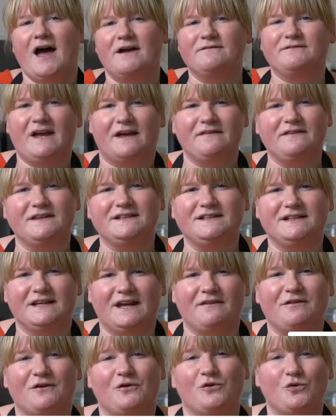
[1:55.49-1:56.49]
I've gathered
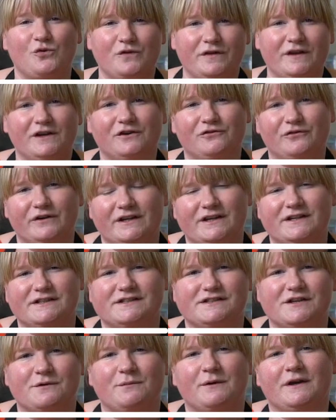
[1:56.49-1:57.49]
together all the
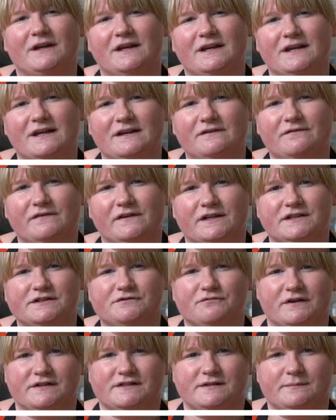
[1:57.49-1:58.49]
ingredients that we're going to need for
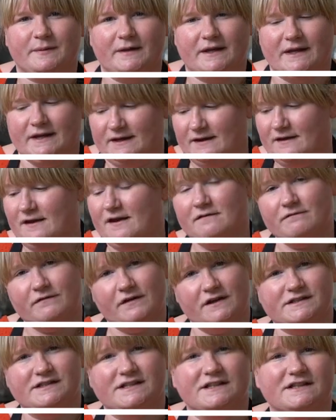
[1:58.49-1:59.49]
this recipe.
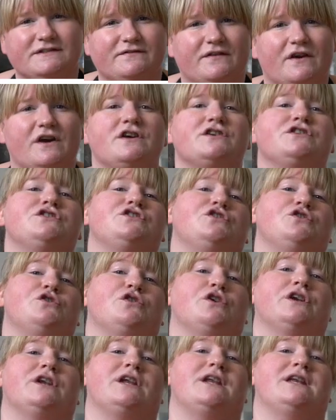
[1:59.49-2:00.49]
First things first,
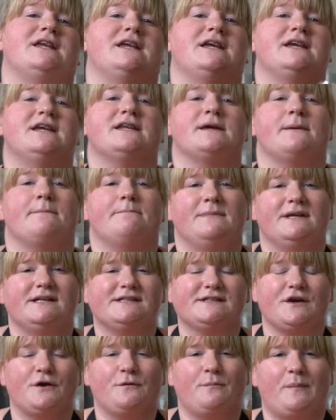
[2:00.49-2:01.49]
you're going to need
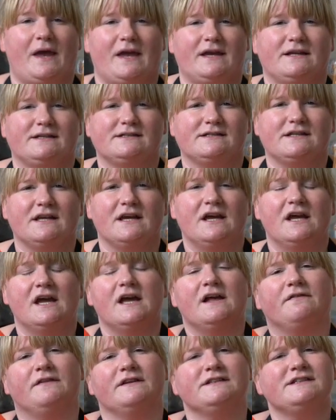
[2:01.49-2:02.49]
miso paste.
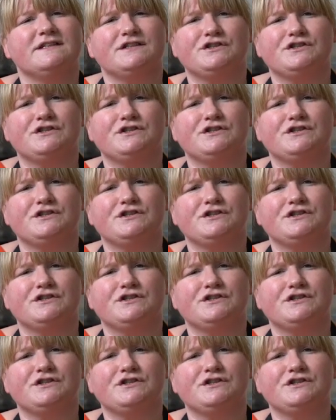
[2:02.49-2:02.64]
This